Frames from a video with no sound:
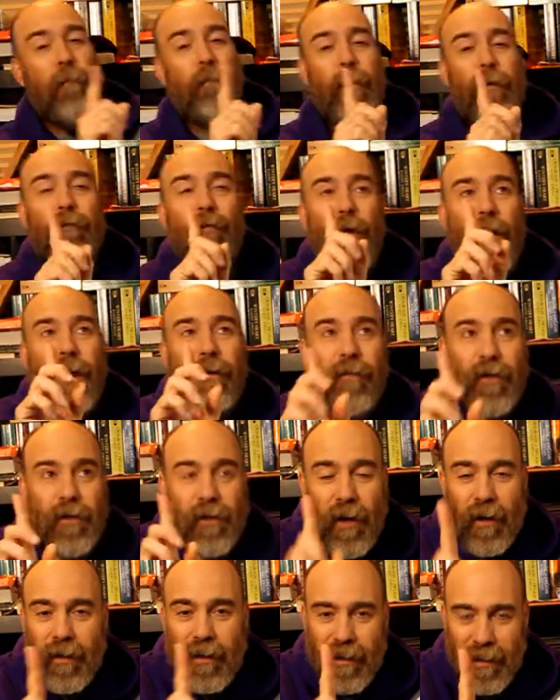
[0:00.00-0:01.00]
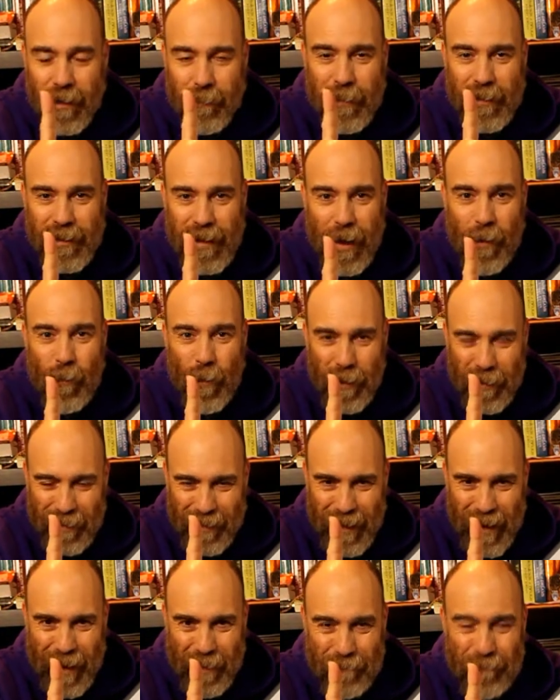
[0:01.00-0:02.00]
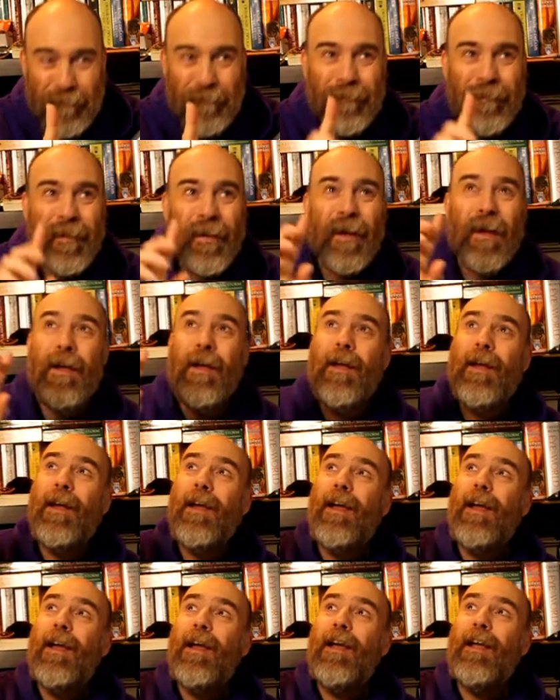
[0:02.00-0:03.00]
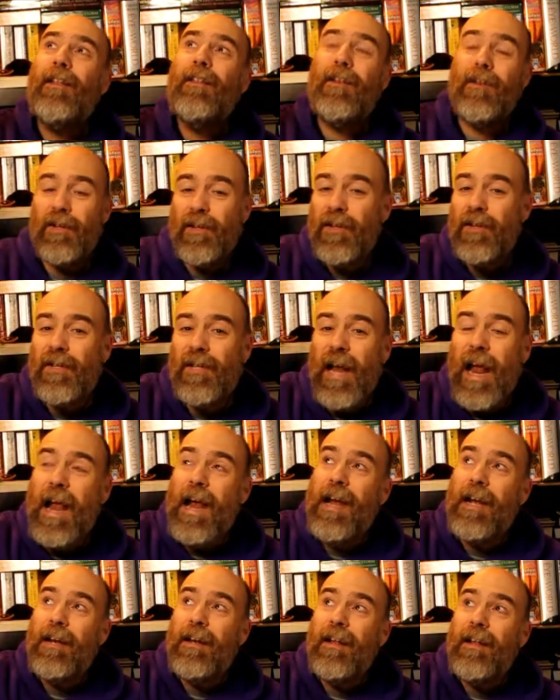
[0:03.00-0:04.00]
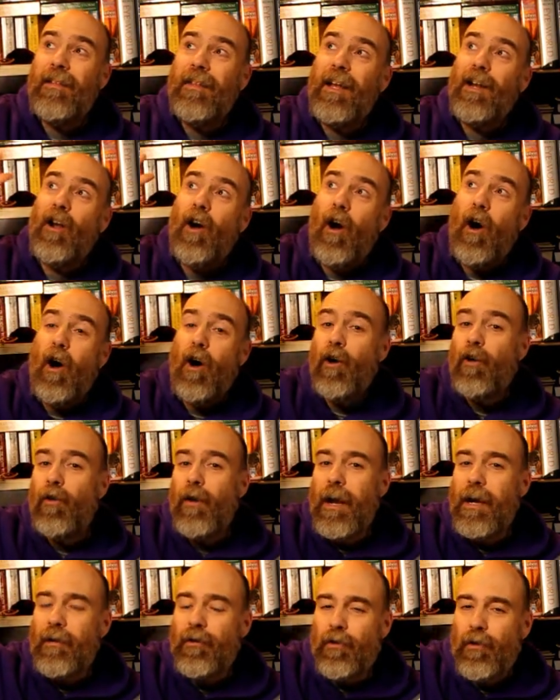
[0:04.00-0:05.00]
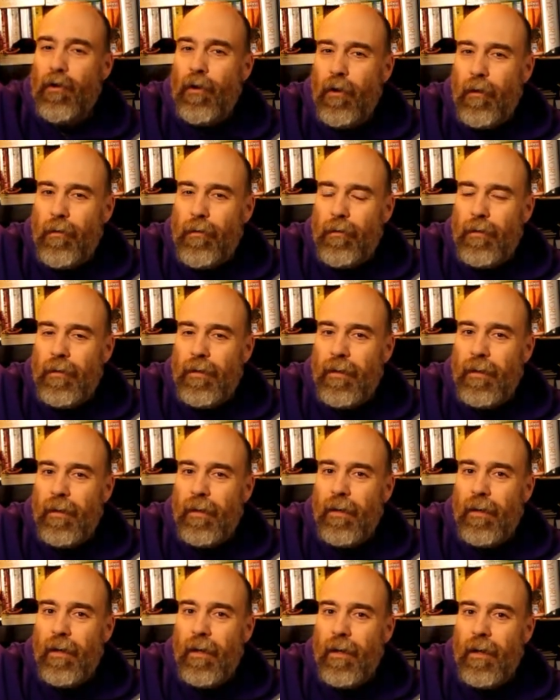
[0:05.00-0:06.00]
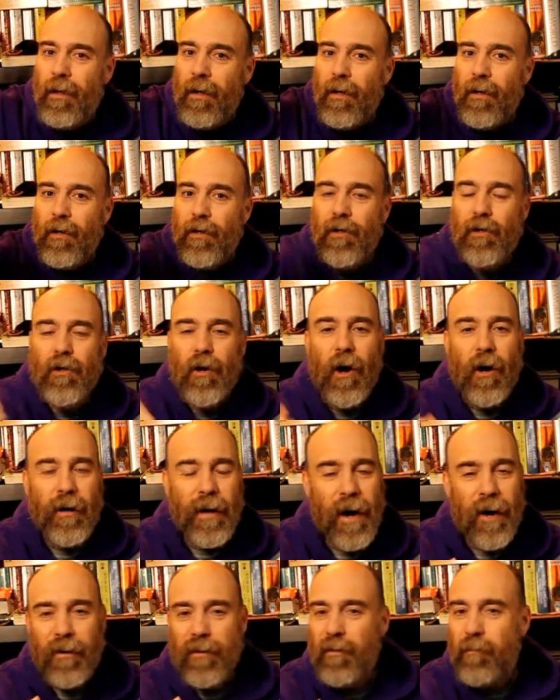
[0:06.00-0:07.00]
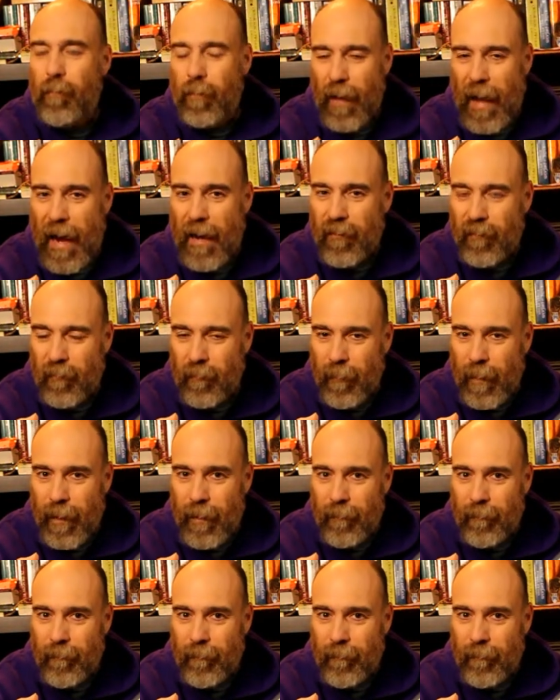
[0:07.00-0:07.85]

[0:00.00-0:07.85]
before I even start this, let me say one thing. There's a saying that all great truths start out as blasphemy.